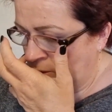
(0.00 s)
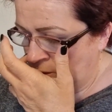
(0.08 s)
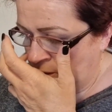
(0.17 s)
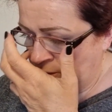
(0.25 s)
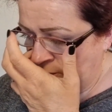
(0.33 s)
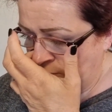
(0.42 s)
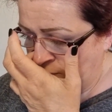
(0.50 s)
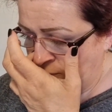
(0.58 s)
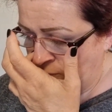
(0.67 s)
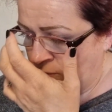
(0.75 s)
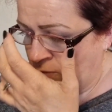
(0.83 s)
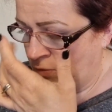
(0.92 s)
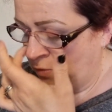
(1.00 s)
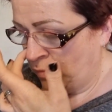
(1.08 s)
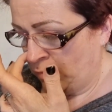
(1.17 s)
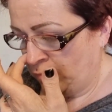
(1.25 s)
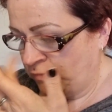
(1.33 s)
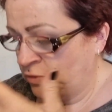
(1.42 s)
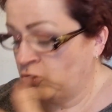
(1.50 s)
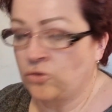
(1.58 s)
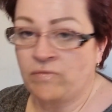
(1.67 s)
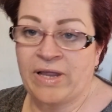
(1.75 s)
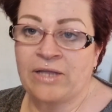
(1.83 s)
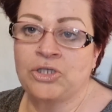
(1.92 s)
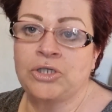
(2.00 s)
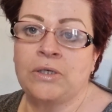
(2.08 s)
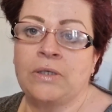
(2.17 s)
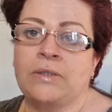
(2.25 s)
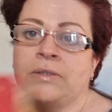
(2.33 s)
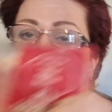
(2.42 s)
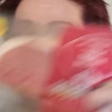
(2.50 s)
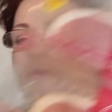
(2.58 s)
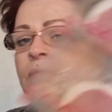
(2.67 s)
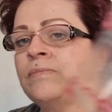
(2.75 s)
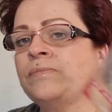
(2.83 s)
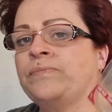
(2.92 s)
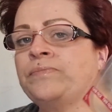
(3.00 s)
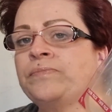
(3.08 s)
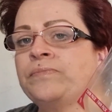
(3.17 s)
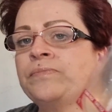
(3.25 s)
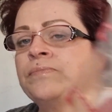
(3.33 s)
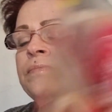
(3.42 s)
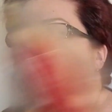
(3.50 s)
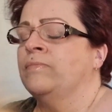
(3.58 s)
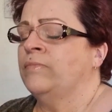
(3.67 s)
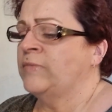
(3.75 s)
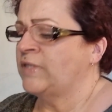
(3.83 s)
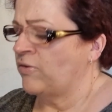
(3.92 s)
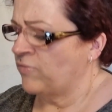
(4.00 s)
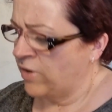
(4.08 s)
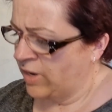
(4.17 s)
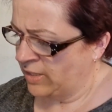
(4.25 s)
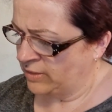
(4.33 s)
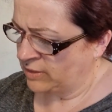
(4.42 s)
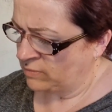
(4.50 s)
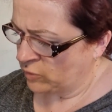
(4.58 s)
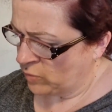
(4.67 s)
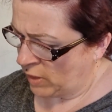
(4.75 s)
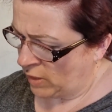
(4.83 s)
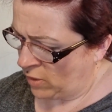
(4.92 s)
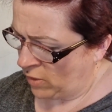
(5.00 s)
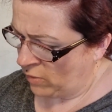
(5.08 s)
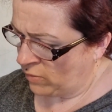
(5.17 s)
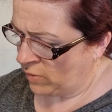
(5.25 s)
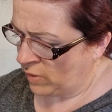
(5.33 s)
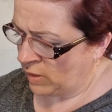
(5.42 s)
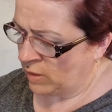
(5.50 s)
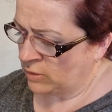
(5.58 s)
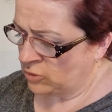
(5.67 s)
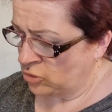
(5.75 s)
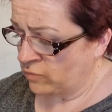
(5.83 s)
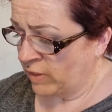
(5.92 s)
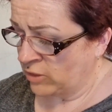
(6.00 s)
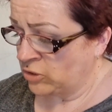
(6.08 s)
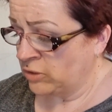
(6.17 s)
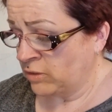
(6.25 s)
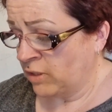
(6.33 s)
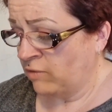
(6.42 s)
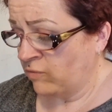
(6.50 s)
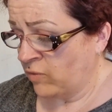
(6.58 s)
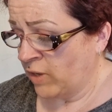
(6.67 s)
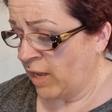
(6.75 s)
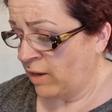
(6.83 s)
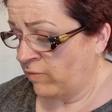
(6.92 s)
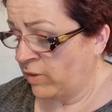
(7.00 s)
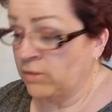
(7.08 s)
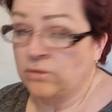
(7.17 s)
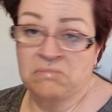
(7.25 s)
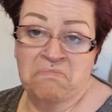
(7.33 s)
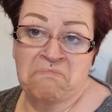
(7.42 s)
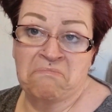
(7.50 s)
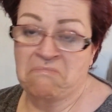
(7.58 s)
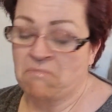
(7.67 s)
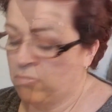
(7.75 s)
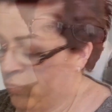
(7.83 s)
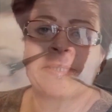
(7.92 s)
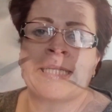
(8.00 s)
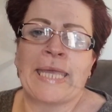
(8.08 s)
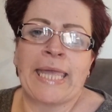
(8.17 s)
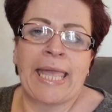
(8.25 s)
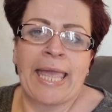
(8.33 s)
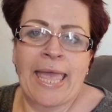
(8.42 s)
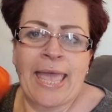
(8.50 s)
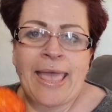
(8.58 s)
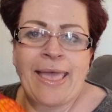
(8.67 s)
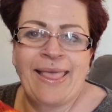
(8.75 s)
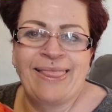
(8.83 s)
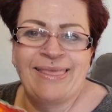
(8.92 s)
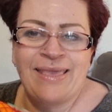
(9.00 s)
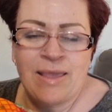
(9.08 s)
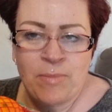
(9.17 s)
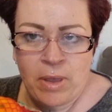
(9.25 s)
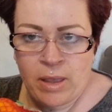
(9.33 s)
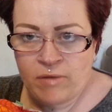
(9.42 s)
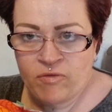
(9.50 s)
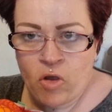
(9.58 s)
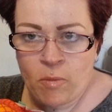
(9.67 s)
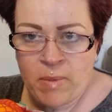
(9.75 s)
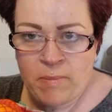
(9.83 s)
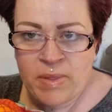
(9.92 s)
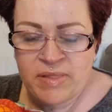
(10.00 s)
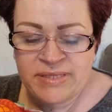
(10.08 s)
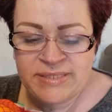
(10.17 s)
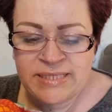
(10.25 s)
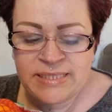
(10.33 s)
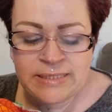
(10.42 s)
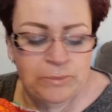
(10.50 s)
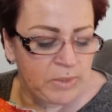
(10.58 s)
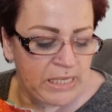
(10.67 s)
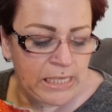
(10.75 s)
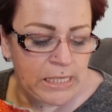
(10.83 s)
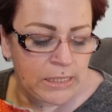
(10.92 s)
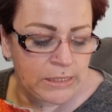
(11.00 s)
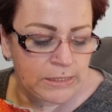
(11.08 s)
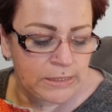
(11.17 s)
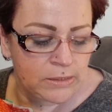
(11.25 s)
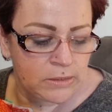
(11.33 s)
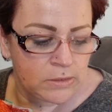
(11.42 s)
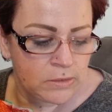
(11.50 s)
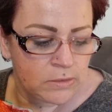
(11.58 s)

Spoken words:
94 for two rashers. Is that right? That seemed quite low. Two rashers, 94 calories. I think I might have got my mother's easy peelers.